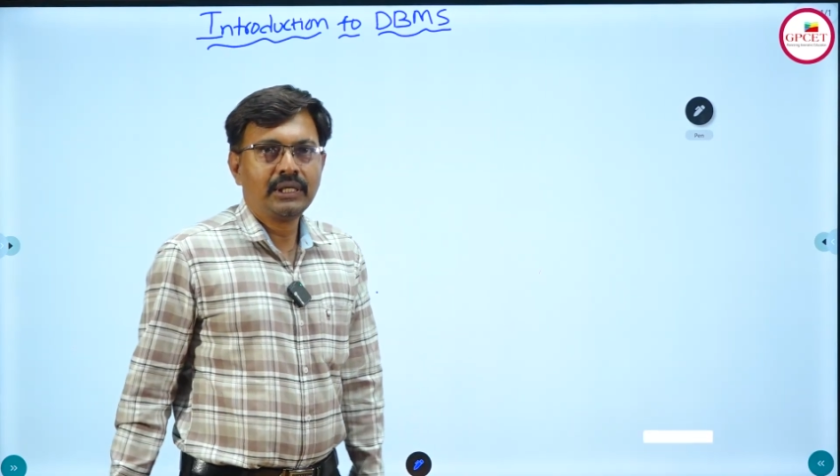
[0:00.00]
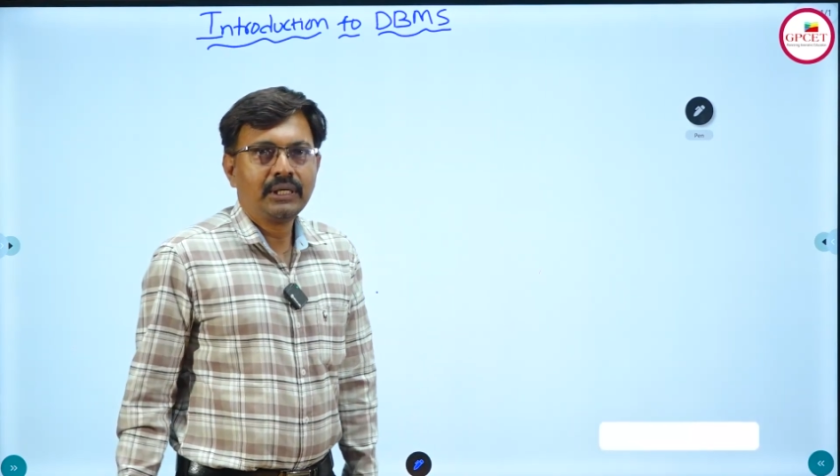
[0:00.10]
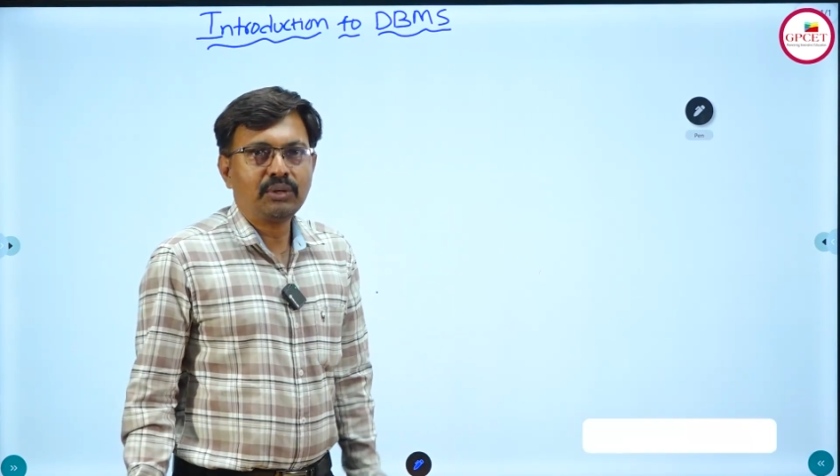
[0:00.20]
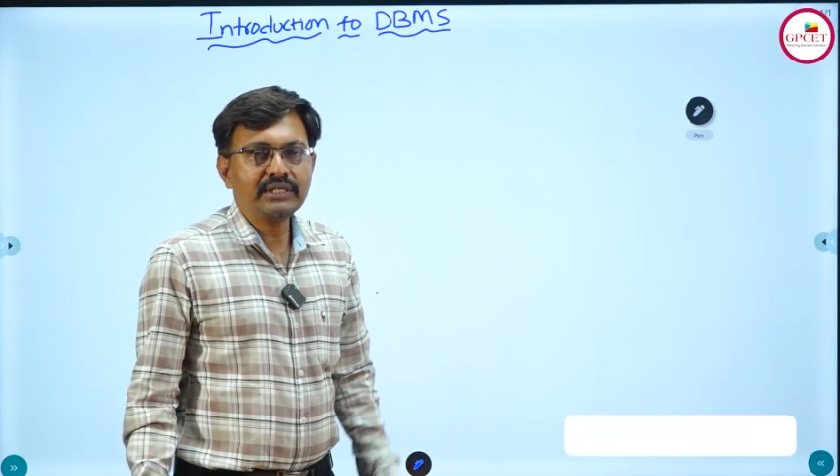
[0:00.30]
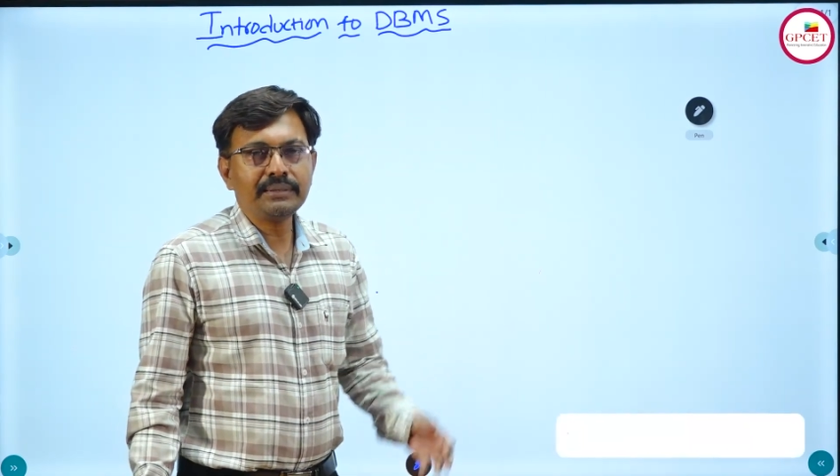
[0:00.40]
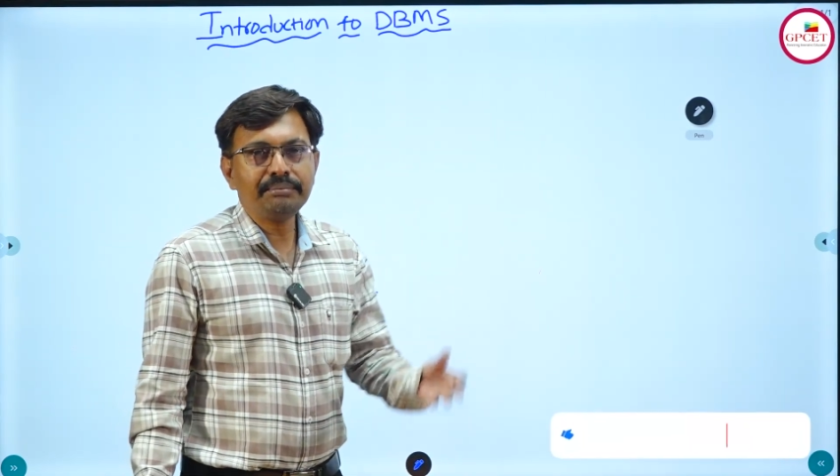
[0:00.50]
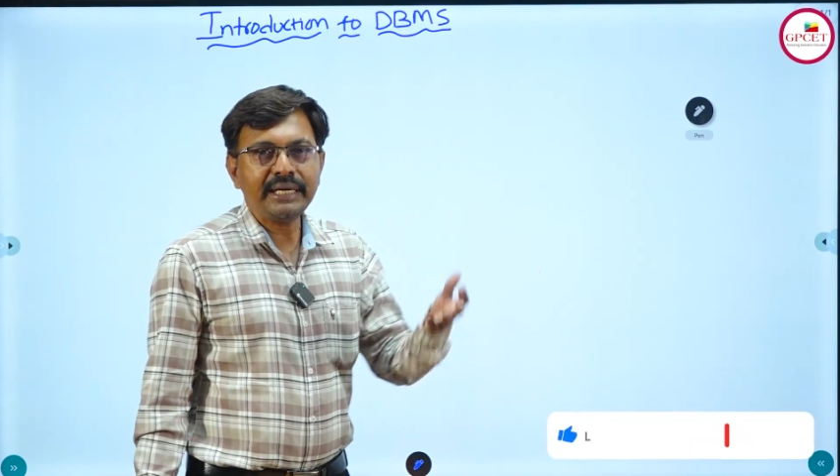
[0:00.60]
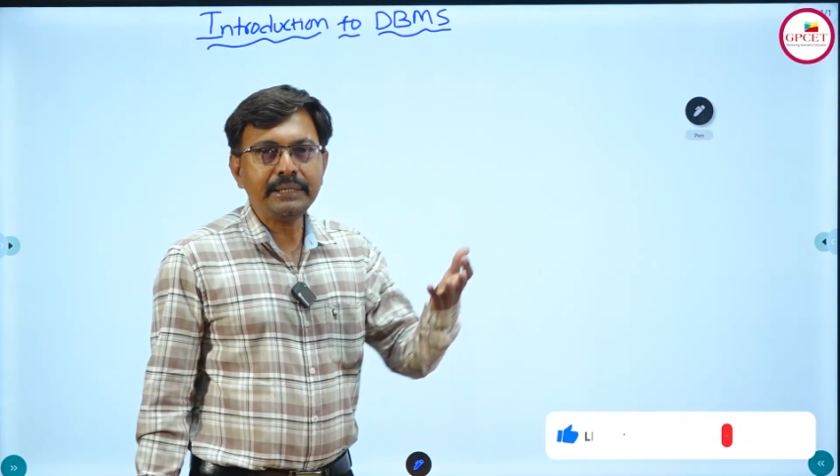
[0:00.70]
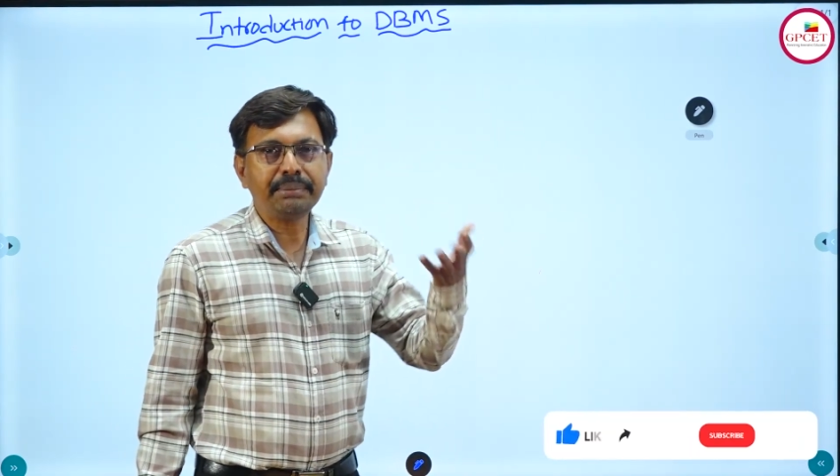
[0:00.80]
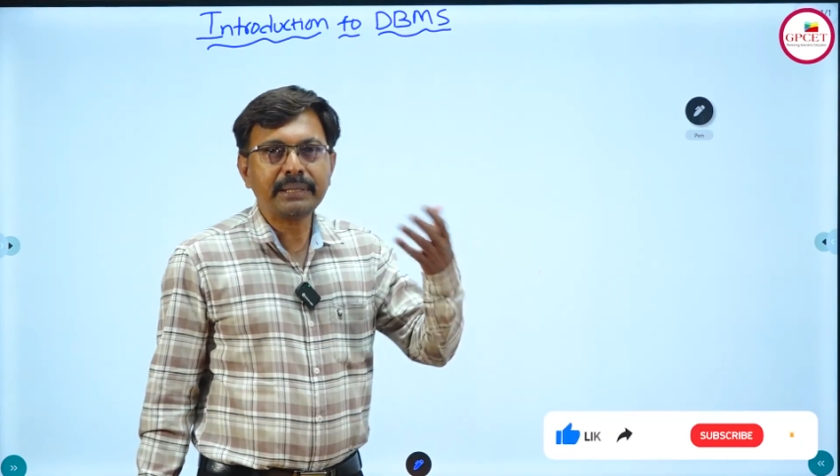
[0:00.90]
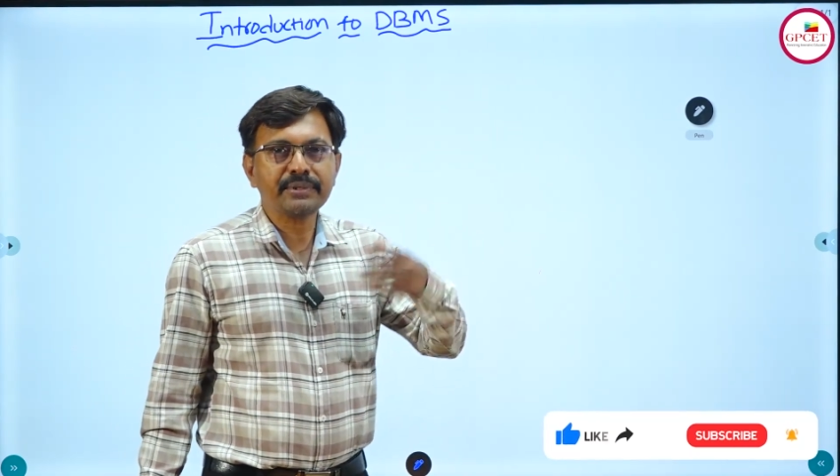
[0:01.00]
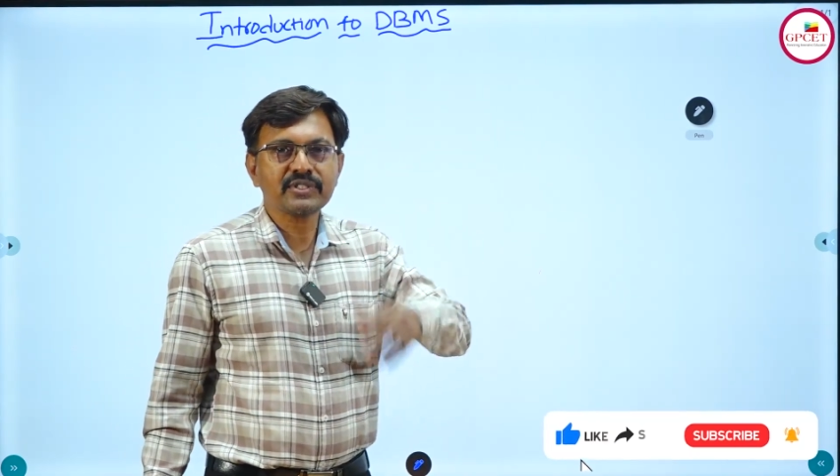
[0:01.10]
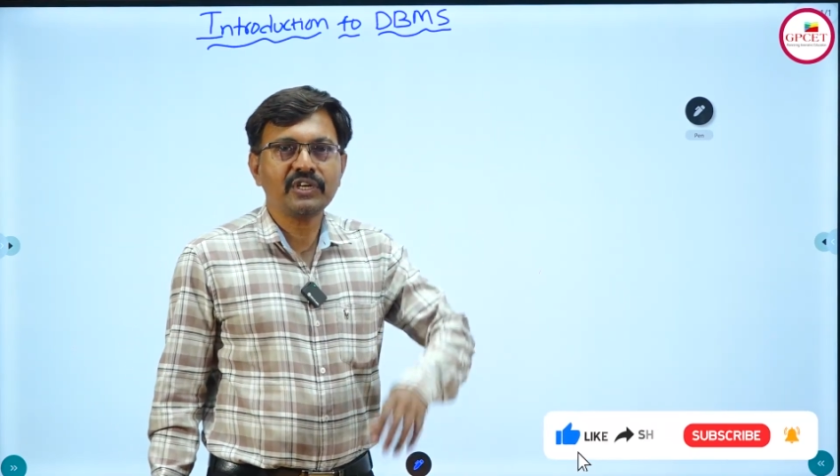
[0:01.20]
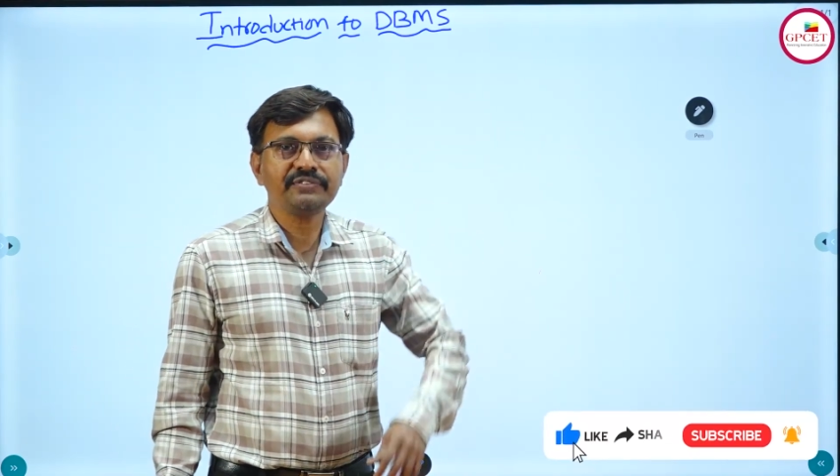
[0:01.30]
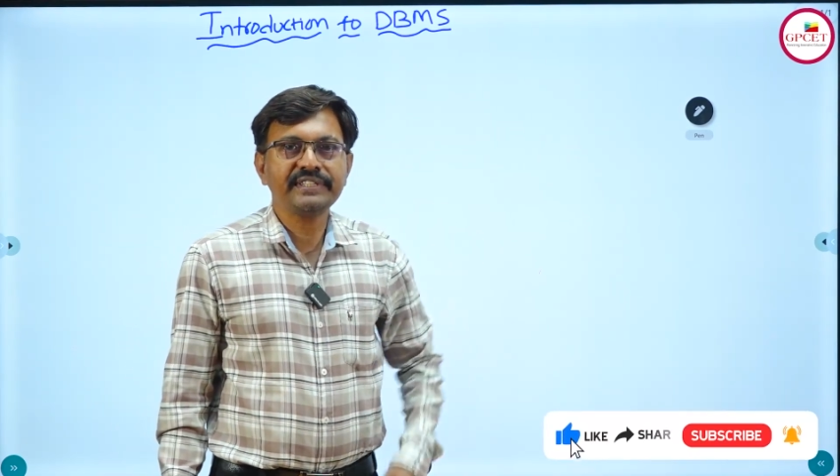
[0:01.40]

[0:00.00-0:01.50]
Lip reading: What is the main purpose of